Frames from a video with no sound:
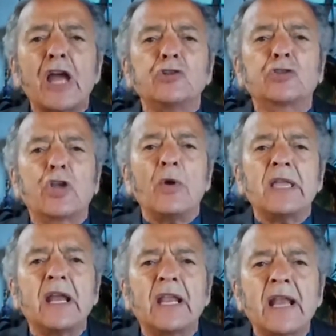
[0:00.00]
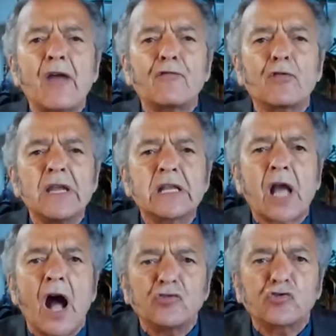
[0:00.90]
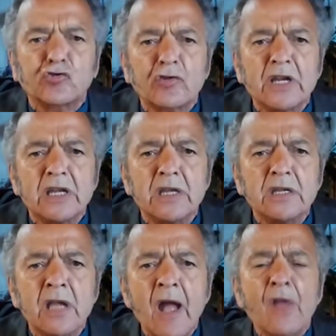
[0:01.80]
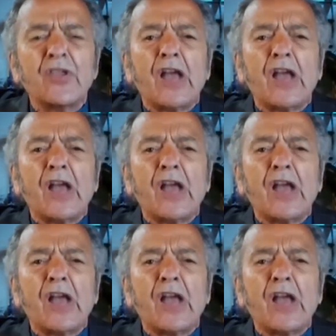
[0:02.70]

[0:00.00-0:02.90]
They're doing it in every country.